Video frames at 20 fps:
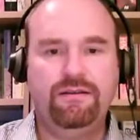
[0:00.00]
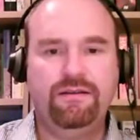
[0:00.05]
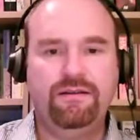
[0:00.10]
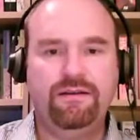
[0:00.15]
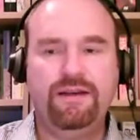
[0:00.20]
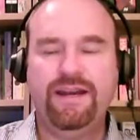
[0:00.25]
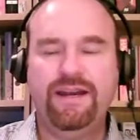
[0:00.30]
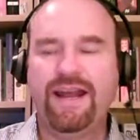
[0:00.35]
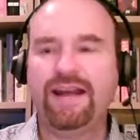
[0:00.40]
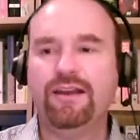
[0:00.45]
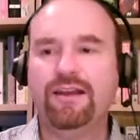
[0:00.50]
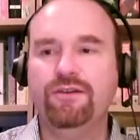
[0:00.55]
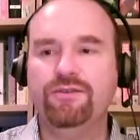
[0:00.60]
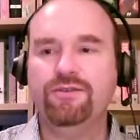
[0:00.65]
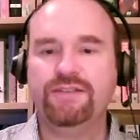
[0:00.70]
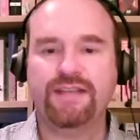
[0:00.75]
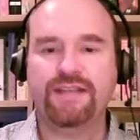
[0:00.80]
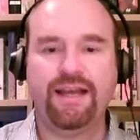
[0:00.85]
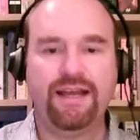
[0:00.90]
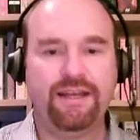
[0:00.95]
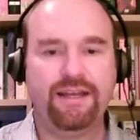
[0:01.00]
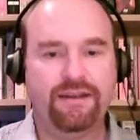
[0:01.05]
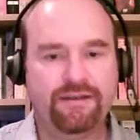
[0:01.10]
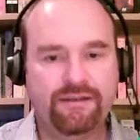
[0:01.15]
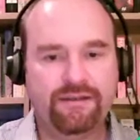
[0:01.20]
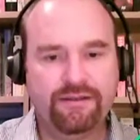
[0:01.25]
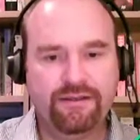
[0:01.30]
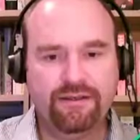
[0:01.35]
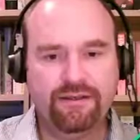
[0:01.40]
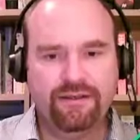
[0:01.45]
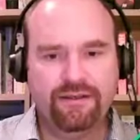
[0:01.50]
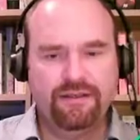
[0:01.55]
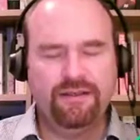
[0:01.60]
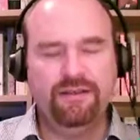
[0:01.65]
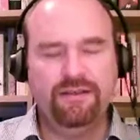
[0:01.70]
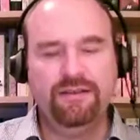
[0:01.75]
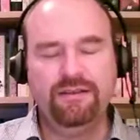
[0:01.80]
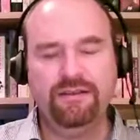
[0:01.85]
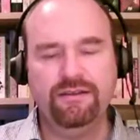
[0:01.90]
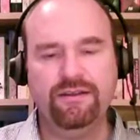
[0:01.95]
Nano Sand.
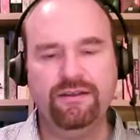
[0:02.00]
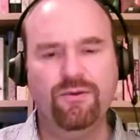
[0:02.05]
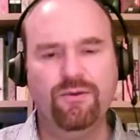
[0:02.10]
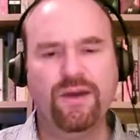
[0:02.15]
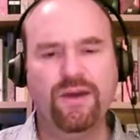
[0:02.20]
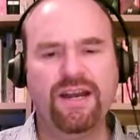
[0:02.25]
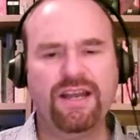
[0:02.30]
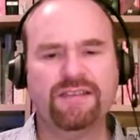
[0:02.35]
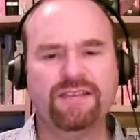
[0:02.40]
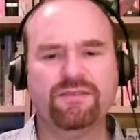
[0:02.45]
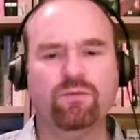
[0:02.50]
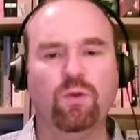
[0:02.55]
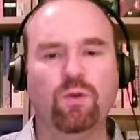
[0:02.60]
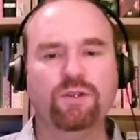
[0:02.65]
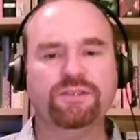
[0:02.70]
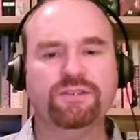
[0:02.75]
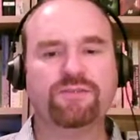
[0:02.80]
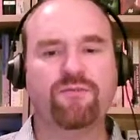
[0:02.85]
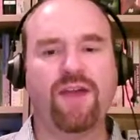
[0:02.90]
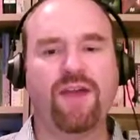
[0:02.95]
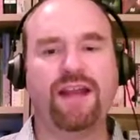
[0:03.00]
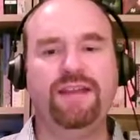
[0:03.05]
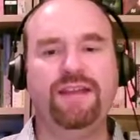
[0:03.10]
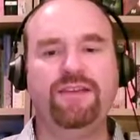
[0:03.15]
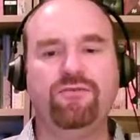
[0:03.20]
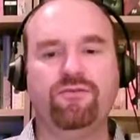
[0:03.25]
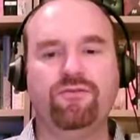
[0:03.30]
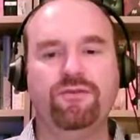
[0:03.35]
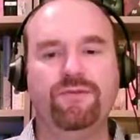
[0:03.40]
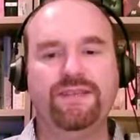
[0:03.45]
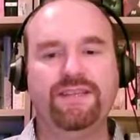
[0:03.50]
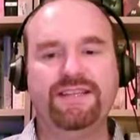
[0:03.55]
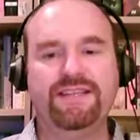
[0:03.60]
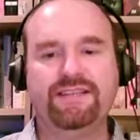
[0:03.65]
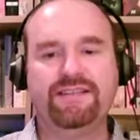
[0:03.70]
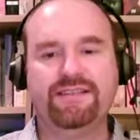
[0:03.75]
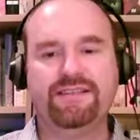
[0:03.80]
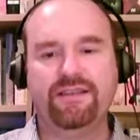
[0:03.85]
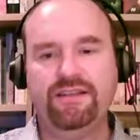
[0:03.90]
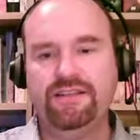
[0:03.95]
The UNS Walter Raleigh crew is
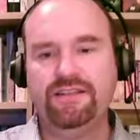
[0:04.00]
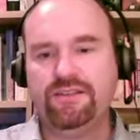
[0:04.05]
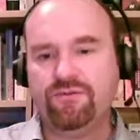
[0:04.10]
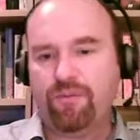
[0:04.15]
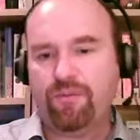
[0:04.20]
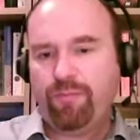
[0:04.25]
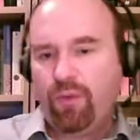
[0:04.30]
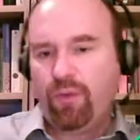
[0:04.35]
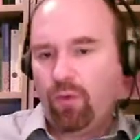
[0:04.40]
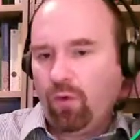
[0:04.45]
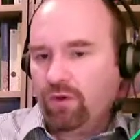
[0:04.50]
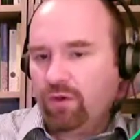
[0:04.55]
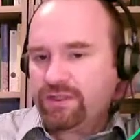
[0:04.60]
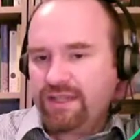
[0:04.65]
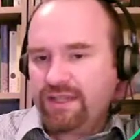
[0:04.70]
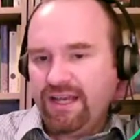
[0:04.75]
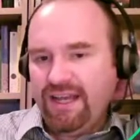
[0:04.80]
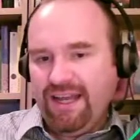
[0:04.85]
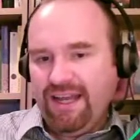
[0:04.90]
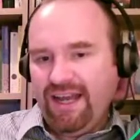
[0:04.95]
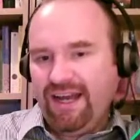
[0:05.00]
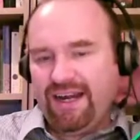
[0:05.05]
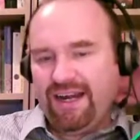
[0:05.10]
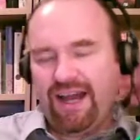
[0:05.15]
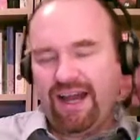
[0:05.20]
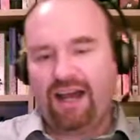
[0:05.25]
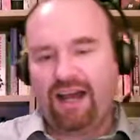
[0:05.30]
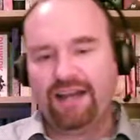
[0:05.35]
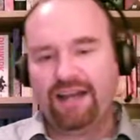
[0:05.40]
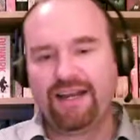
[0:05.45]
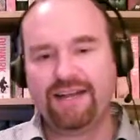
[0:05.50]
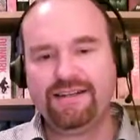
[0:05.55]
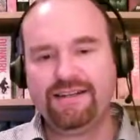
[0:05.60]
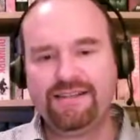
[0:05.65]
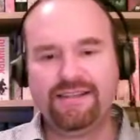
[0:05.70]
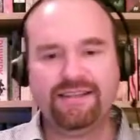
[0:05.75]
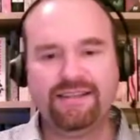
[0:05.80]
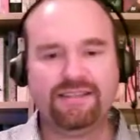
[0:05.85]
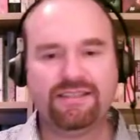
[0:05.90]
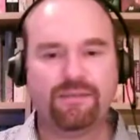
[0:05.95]
excited to report an
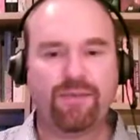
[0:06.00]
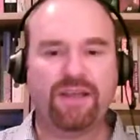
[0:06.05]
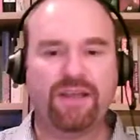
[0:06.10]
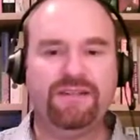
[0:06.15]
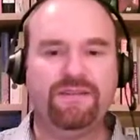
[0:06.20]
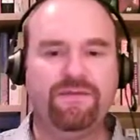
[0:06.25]
unanticipated